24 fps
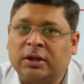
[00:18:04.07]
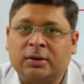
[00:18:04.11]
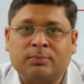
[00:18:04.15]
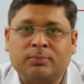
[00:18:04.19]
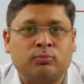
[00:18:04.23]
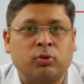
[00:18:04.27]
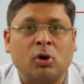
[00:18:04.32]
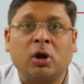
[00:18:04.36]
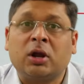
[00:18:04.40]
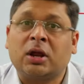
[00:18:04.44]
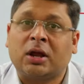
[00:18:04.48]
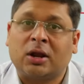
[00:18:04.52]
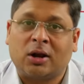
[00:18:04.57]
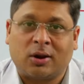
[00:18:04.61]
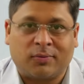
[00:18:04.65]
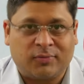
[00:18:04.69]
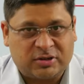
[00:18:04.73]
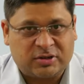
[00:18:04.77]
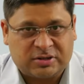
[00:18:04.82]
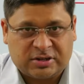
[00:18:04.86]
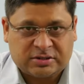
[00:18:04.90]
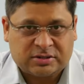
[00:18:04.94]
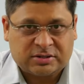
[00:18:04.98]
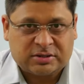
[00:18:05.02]
in political
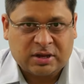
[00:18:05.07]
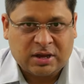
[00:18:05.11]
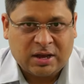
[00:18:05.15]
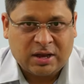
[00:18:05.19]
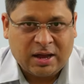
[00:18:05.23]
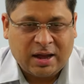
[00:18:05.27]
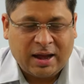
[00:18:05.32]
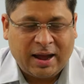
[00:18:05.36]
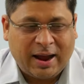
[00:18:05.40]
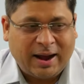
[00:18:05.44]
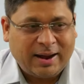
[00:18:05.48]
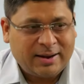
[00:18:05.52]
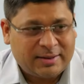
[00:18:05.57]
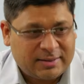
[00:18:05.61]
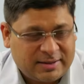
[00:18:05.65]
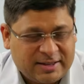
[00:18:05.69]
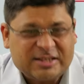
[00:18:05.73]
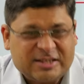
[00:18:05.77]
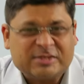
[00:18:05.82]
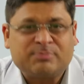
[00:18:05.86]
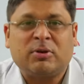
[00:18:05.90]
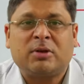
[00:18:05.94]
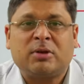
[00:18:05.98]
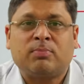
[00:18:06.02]
offices. And
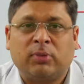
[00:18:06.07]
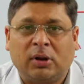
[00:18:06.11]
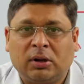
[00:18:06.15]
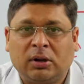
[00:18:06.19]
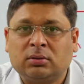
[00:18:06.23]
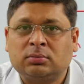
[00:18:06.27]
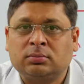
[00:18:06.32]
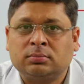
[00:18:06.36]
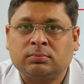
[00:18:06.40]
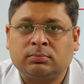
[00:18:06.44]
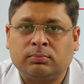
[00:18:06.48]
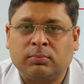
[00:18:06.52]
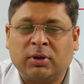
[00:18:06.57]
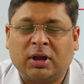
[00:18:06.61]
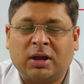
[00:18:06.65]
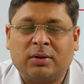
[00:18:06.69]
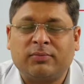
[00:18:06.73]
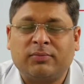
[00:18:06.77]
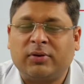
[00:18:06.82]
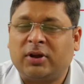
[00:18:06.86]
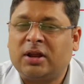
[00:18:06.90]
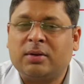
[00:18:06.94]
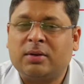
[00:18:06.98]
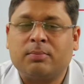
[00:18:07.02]
these people
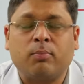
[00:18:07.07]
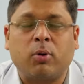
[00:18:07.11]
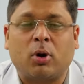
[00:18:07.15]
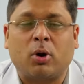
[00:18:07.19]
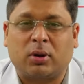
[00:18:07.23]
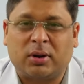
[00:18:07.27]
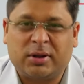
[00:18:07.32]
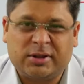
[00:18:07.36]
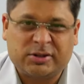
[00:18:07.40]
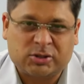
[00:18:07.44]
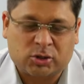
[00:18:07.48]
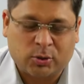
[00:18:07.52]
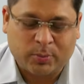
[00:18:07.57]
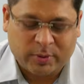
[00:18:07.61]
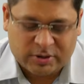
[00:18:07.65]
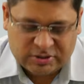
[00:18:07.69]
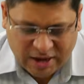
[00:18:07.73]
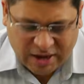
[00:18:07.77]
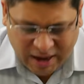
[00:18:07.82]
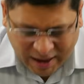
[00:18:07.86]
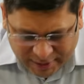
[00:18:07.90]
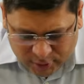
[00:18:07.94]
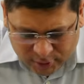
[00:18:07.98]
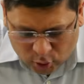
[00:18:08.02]
become very important
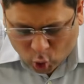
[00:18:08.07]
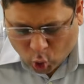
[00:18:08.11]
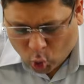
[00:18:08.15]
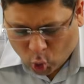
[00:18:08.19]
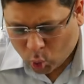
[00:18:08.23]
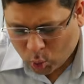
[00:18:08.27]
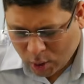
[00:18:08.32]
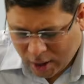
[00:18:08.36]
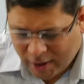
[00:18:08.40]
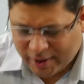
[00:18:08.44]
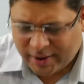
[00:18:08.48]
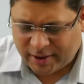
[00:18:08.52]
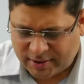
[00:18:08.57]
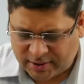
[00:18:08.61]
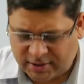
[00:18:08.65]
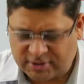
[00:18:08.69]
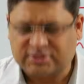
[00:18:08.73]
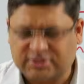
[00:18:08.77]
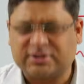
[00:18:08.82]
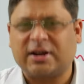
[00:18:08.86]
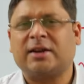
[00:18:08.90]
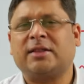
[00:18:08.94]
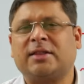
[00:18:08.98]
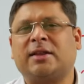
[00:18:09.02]
instruments. I
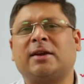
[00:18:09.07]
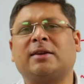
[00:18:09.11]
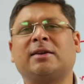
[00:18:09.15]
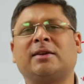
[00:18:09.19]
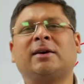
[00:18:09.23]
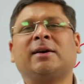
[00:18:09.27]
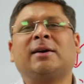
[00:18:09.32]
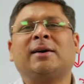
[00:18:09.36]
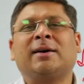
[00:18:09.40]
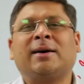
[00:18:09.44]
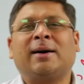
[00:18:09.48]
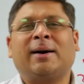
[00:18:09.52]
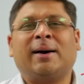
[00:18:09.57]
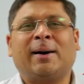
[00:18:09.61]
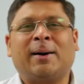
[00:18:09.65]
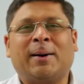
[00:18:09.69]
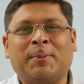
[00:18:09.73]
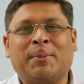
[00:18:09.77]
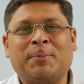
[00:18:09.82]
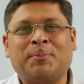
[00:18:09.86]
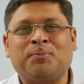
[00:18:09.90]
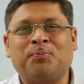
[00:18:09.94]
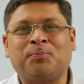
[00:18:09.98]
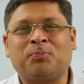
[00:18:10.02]
understand that
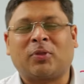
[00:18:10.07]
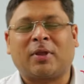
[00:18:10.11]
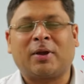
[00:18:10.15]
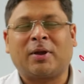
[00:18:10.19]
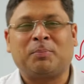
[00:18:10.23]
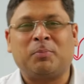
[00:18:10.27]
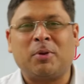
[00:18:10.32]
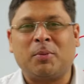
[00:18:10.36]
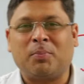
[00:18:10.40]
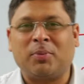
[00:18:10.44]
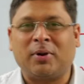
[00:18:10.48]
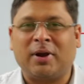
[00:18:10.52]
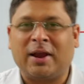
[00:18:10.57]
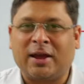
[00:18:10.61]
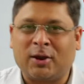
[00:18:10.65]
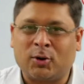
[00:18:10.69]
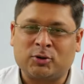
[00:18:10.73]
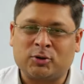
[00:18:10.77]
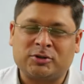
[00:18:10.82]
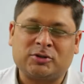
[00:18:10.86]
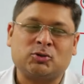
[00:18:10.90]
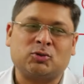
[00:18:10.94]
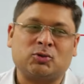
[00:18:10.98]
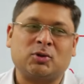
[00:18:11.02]
people like
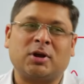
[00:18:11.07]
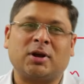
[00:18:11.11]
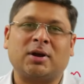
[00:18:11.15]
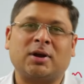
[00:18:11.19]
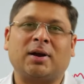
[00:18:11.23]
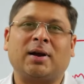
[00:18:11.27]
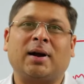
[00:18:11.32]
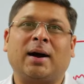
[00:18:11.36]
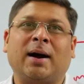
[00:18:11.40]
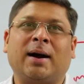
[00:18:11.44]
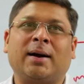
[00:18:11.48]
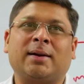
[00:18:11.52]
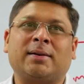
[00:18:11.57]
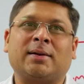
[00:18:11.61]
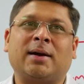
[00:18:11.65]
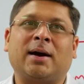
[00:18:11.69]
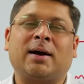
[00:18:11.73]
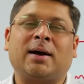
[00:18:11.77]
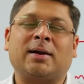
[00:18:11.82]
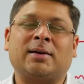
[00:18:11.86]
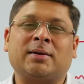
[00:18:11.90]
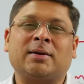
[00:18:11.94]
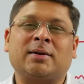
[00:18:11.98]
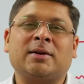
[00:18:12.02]
Rishi Sunak
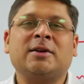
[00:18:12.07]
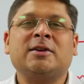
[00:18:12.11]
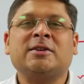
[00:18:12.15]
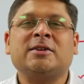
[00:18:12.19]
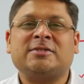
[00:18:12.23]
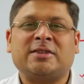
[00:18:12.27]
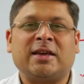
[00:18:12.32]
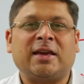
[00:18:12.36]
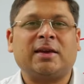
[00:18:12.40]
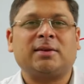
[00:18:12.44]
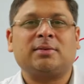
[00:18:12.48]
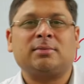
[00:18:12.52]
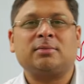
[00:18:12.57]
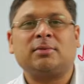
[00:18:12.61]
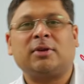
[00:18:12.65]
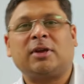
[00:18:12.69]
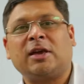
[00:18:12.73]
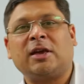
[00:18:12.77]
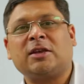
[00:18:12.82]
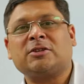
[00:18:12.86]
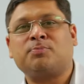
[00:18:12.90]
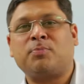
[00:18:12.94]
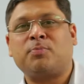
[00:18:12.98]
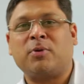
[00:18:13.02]
are say
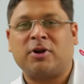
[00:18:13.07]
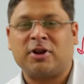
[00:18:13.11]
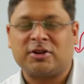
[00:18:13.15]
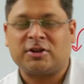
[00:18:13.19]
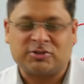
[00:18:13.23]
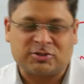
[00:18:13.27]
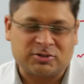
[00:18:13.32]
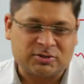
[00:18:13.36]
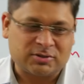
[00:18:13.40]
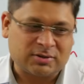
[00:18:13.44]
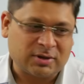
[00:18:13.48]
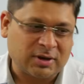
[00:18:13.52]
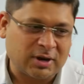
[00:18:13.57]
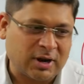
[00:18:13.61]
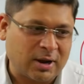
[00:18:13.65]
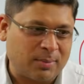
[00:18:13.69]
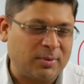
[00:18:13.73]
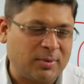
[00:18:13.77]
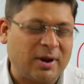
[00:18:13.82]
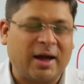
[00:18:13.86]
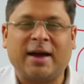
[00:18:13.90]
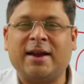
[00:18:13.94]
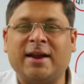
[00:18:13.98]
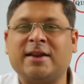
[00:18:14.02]
he is British,
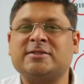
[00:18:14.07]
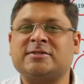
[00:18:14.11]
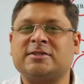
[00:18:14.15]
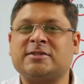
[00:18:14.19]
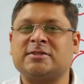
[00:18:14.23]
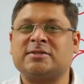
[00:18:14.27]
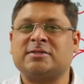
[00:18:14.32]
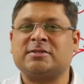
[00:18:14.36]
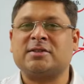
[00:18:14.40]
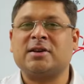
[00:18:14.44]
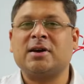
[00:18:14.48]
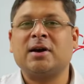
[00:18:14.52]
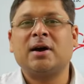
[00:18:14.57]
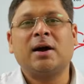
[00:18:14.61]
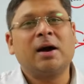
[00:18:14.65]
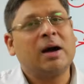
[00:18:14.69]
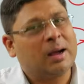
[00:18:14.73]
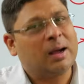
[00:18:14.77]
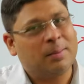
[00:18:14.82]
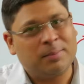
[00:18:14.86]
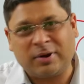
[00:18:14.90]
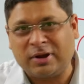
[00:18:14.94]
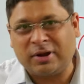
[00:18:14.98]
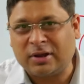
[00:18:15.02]
Kamala Harris is
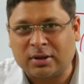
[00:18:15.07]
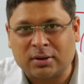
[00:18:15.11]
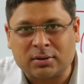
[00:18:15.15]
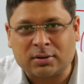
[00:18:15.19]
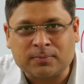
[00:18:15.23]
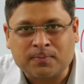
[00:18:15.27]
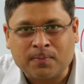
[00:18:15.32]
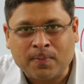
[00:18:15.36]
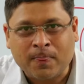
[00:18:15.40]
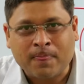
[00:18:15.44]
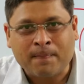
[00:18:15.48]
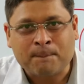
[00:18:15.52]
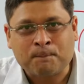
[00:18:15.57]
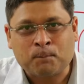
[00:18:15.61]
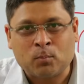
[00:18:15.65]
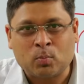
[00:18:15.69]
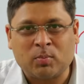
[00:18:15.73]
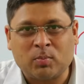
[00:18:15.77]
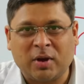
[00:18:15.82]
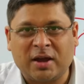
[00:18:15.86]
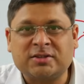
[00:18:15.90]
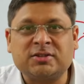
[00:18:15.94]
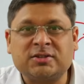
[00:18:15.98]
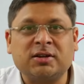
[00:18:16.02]
American
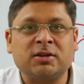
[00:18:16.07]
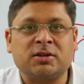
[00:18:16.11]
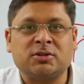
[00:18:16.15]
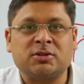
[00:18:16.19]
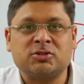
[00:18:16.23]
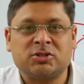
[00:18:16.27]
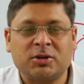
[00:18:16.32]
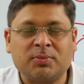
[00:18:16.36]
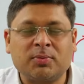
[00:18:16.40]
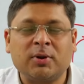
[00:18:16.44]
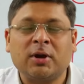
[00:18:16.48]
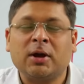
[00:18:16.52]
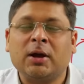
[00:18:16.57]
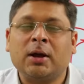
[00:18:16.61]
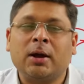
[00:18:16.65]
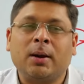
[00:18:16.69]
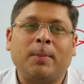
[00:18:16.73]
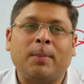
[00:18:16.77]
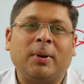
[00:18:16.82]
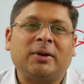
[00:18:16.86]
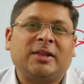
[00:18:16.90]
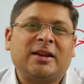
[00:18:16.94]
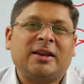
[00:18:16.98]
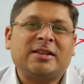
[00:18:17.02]
by citizenship,
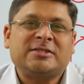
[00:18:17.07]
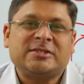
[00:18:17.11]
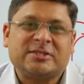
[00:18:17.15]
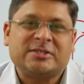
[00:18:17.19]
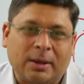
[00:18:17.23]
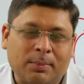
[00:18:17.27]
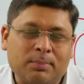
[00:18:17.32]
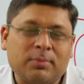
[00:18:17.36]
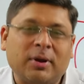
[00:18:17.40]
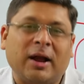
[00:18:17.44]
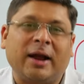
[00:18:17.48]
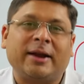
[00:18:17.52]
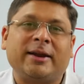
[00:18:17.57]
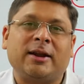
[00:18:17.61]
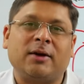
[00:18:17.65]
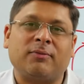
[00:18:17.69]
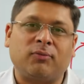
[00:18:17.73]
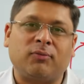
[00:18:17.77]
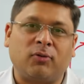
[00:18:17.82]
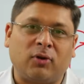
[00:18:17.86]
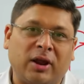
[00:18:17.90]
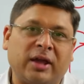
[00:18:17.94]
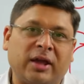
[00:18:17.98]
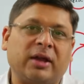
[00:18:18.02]
but there is some kind
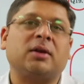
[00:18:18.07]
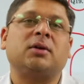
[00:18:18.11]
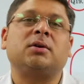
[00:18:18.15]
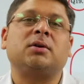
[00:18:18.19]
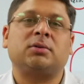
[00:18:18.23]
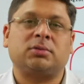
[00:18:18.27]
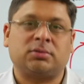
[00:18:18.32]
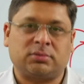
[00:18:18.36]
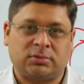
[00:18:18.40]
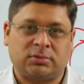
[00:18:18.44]
of link